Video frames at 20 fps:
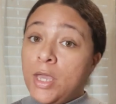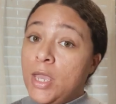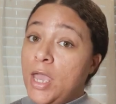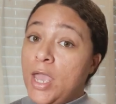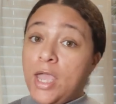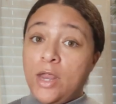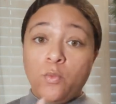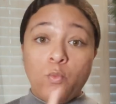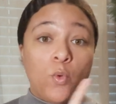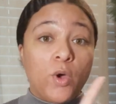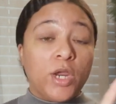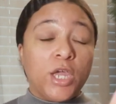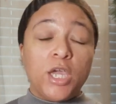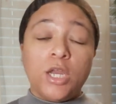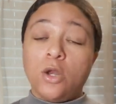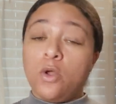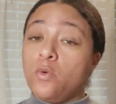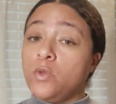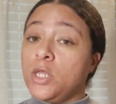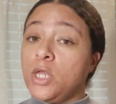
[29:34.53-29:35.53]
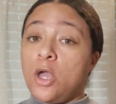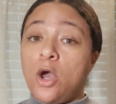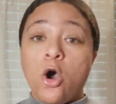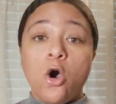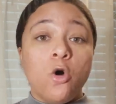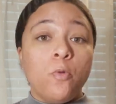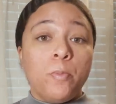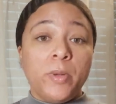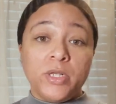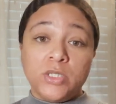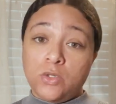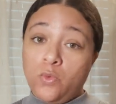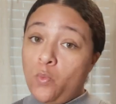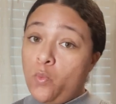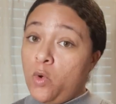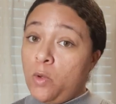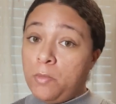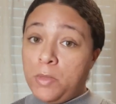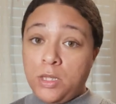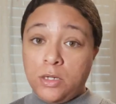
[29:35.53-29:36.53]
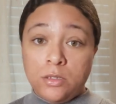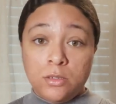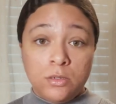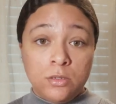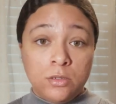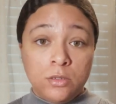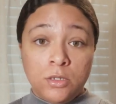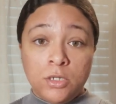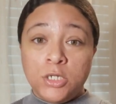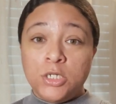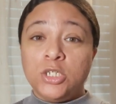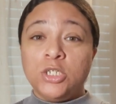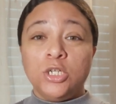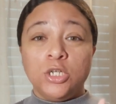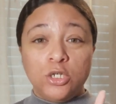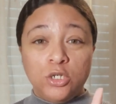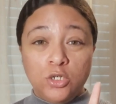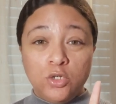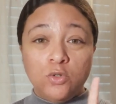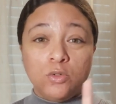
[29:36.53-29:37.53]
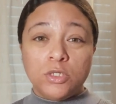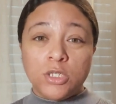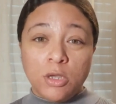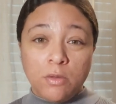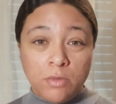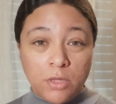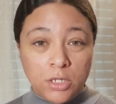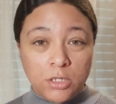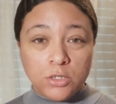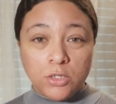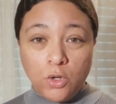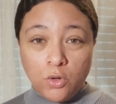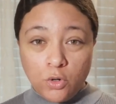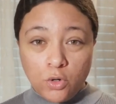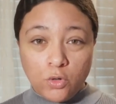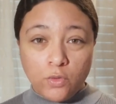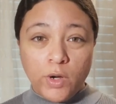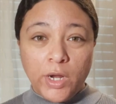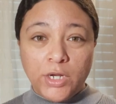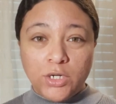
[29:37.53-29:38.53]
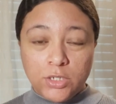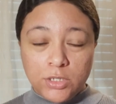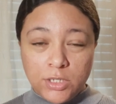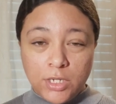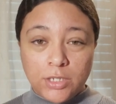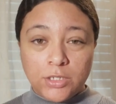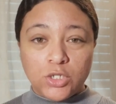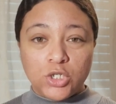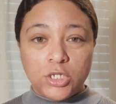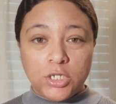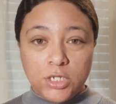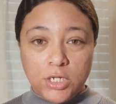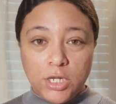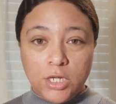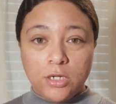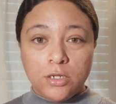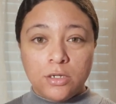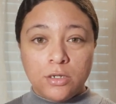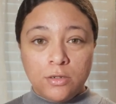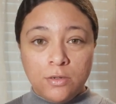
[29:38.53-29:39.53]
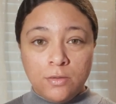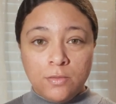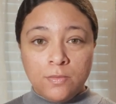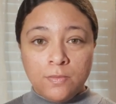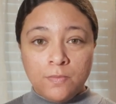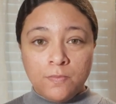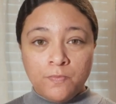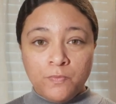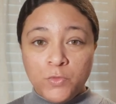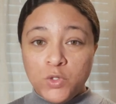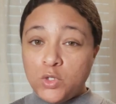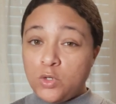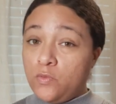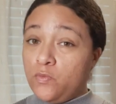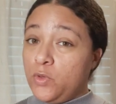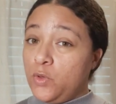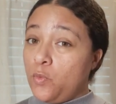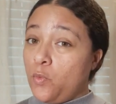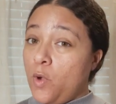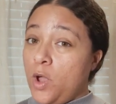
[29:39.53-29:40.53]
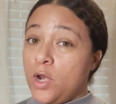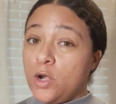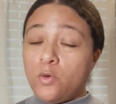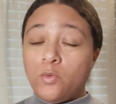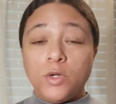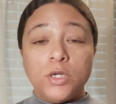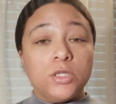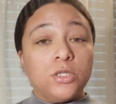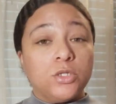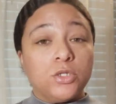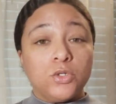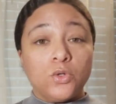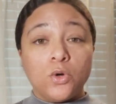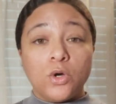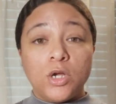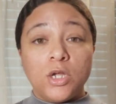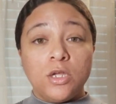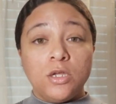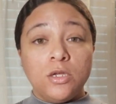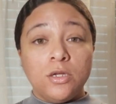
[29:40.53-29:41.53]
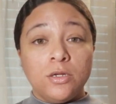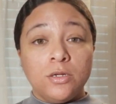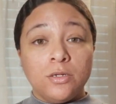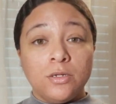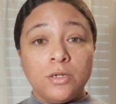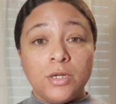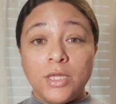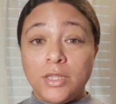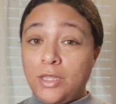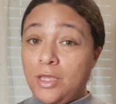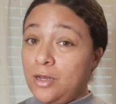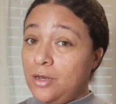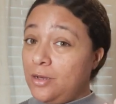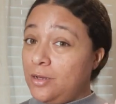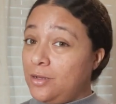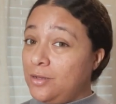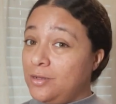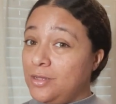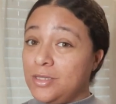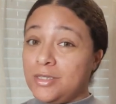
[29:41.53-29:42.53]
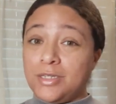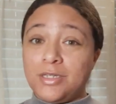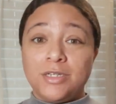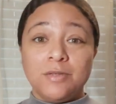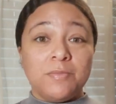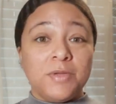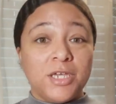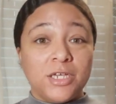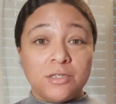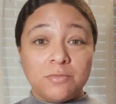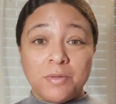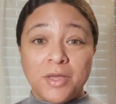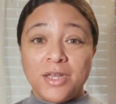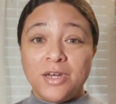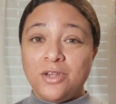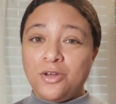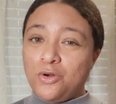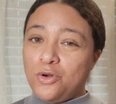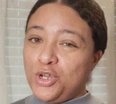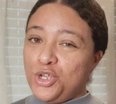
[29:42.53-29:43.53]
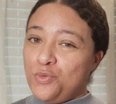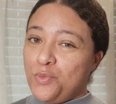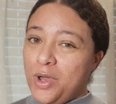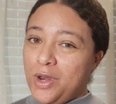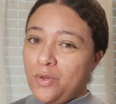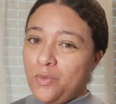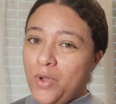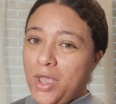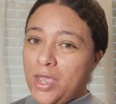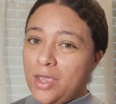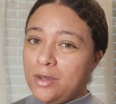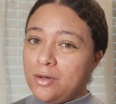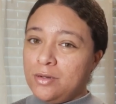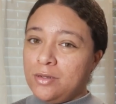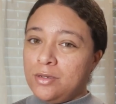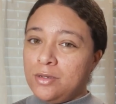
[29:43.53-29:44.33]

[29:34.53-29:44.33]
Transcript: And one can only hope as a woman to do something so courageous as she did. So if you want to read the story and then listen to me explain it, or you want to wait,